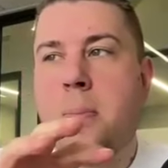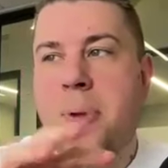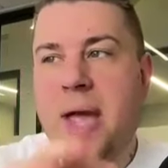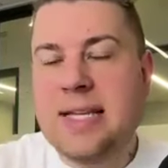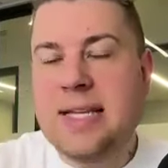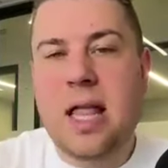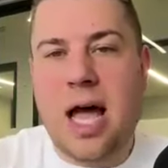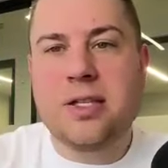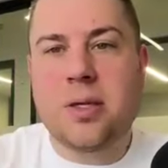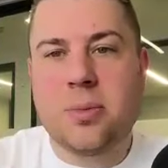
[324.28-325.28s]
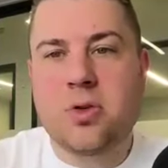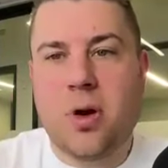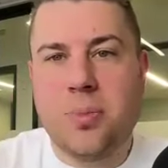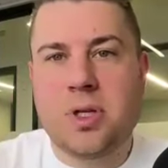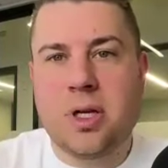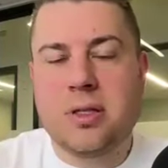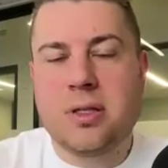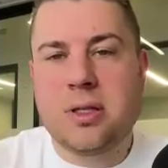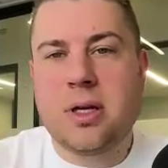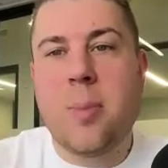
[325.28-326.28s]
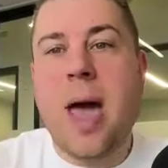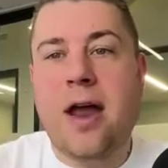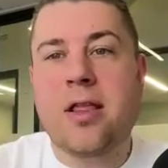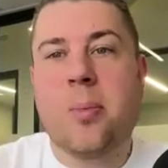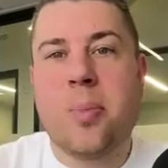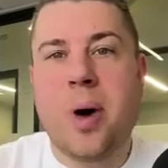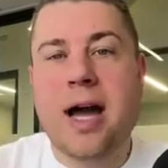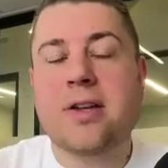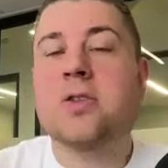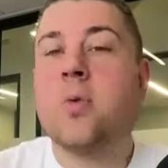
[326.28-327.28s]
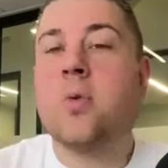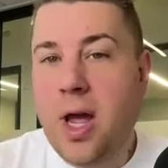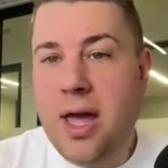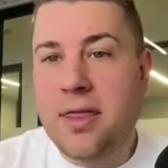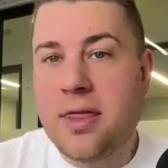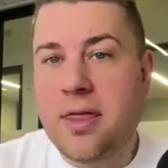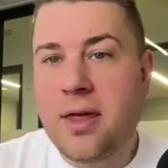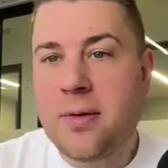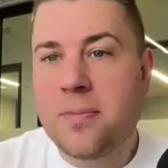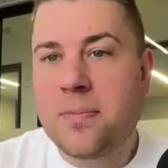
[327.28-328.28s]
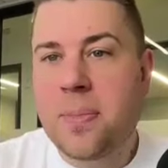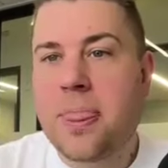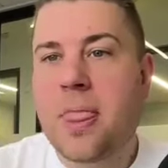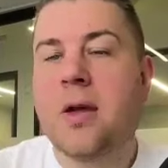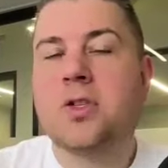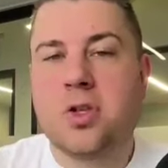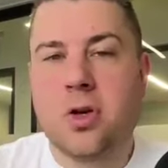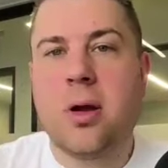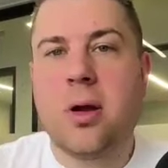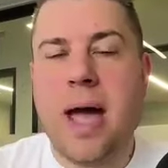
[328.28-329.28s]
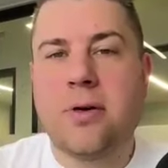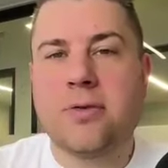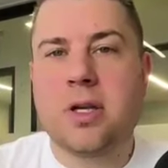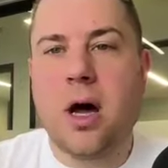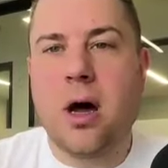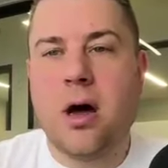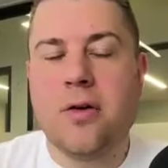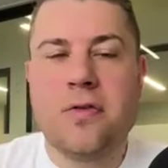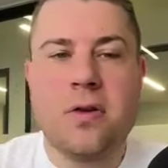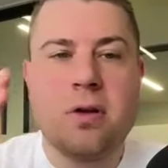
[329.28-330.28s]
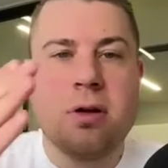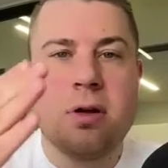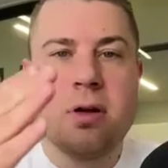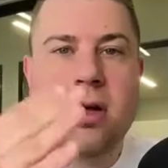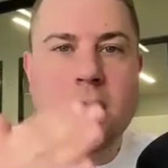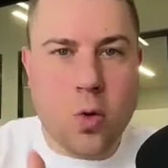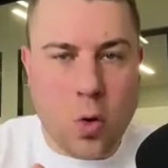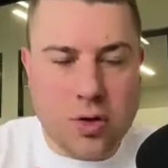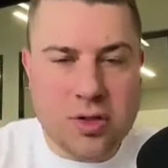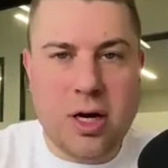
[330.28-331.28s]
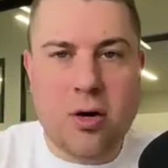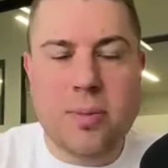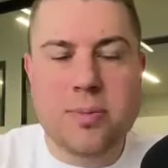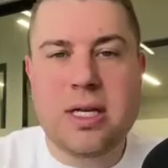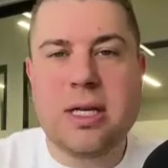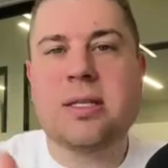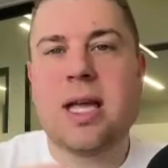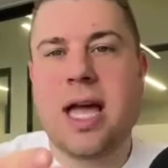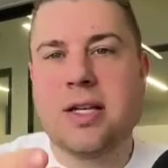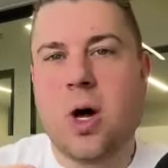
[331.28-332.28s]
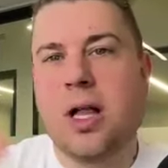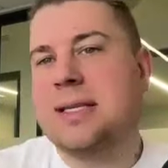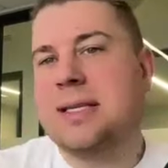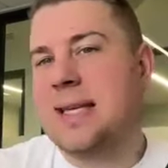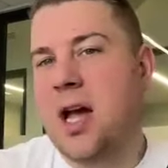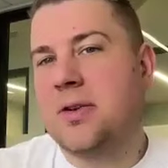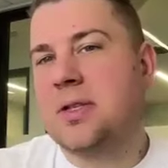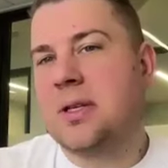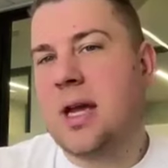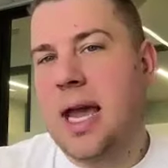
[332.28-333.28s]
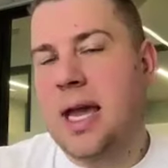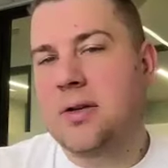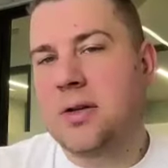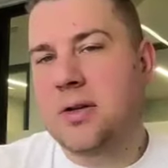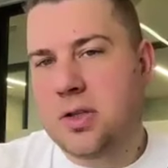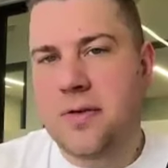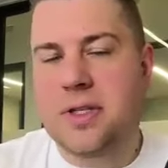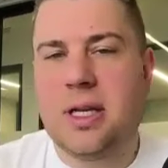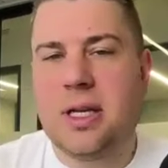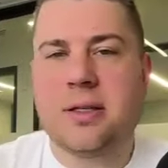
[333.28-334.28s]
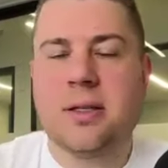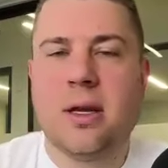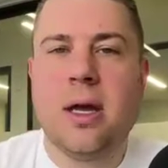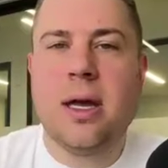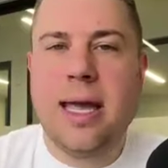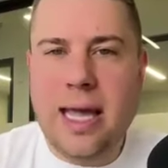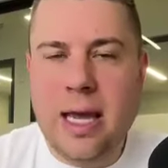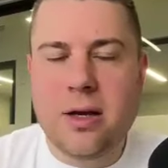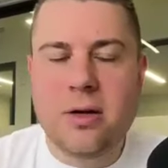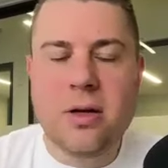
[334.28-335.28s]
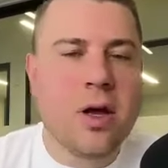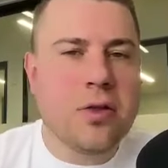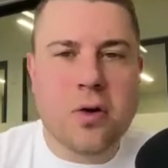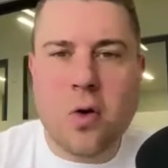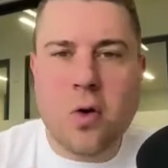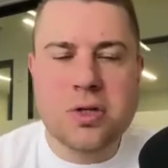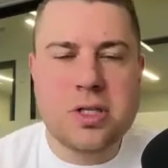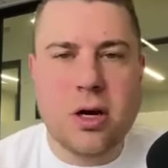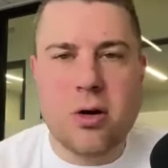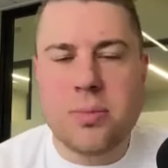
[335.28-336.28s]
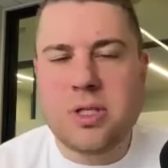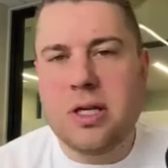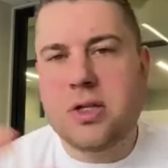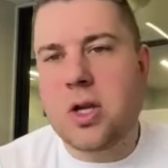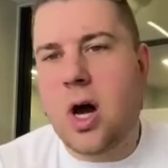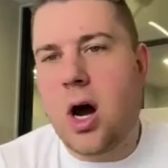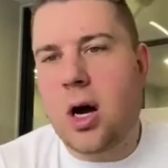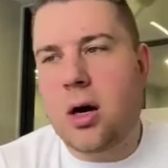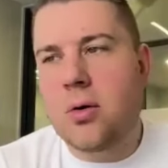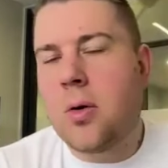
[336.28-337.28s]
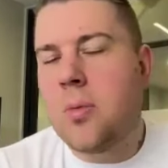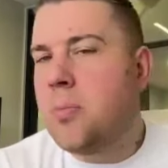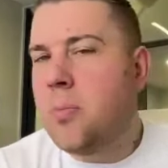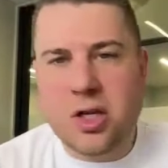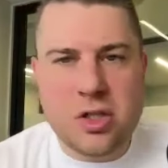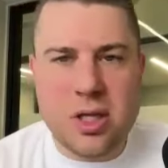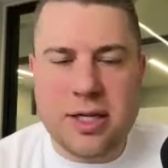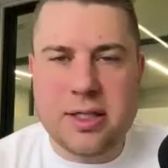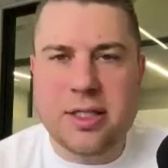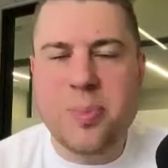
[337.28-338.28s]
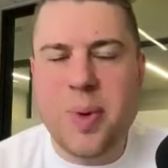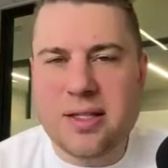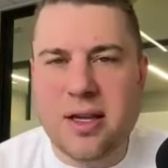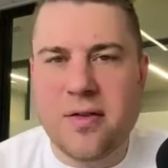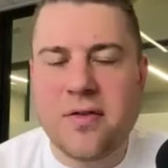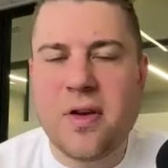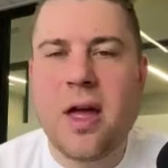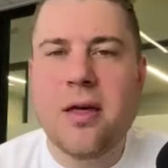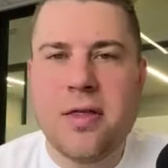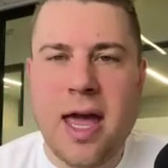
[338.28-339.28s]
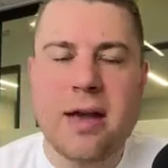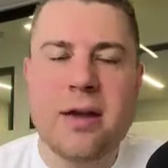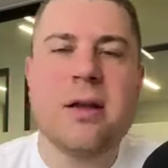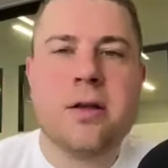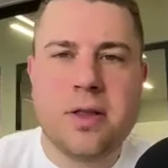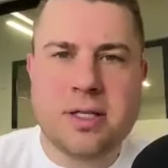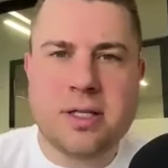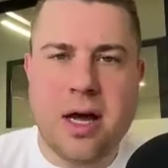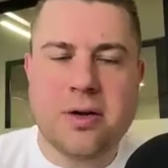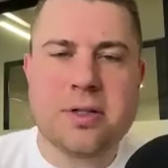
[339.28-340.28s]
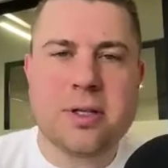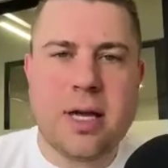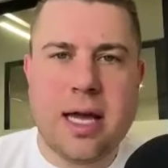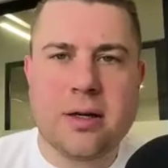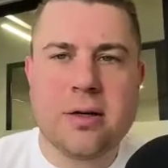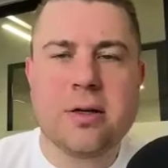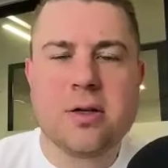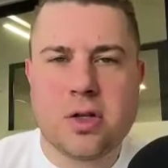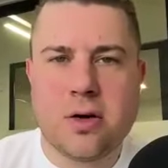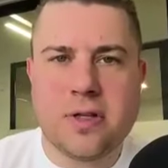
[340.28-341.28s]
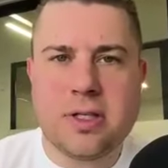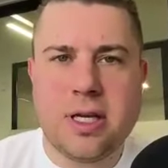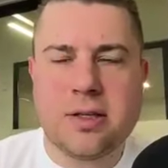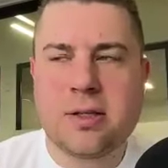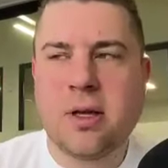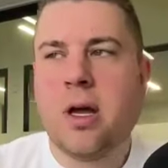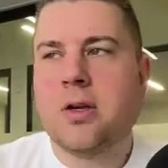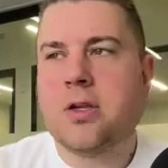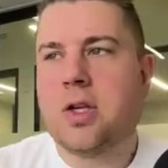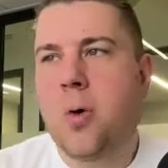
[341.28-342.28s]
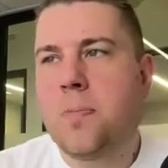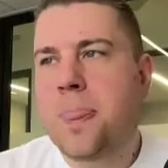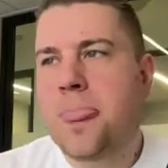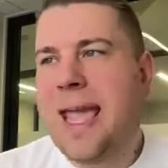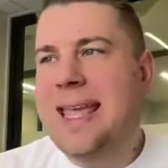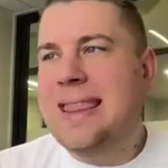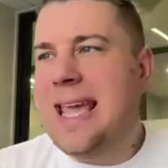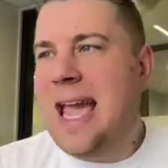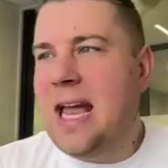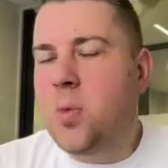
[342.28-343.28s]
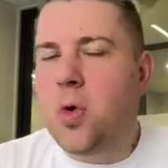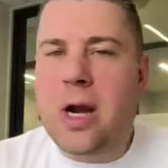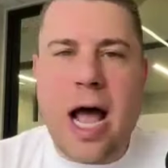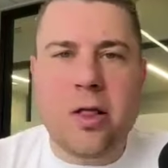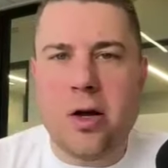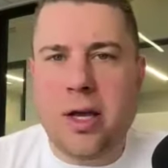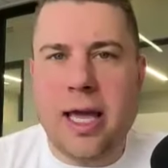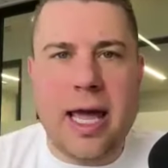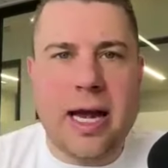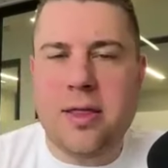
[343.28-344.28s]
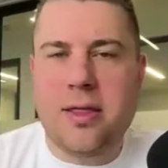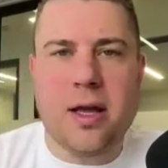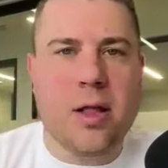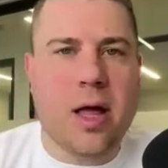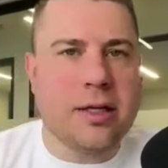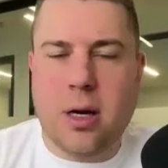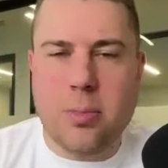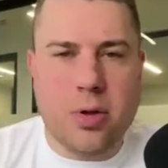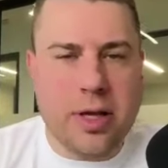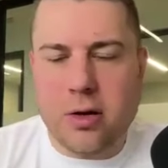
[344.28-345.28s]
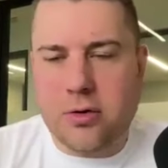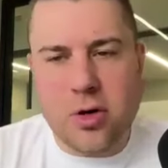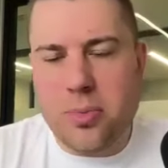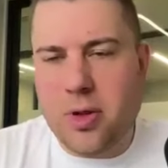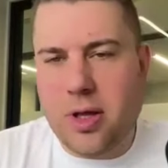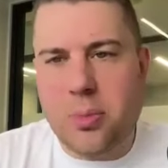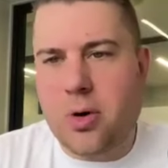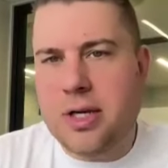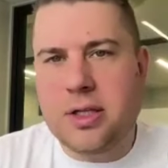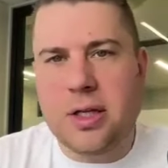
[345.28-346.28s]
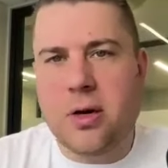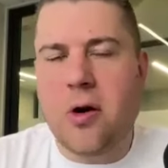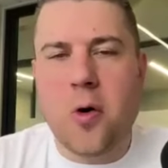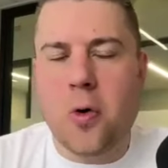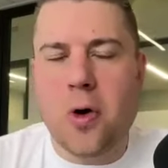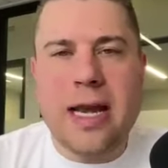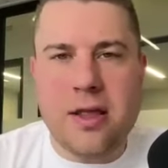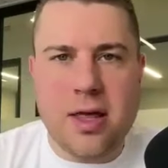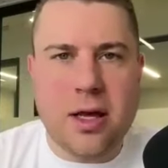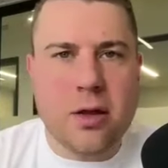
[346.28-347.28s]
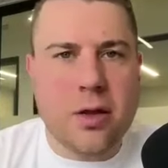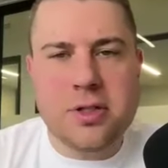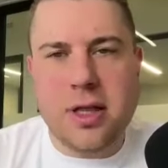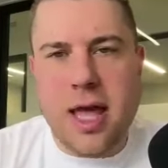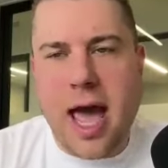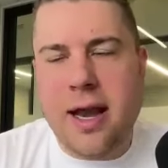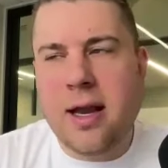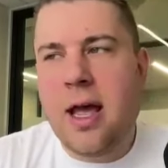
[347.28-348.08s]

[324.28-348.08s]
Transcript: baseline subscriptions come out of the box with certain amounts of core CRM seats as well as sales and service seats. And the core CRM seats are much less expensive than the sales and service seats. So in the end, we're not looking at anything like doubling or tripling the pricing or, or anything close to that.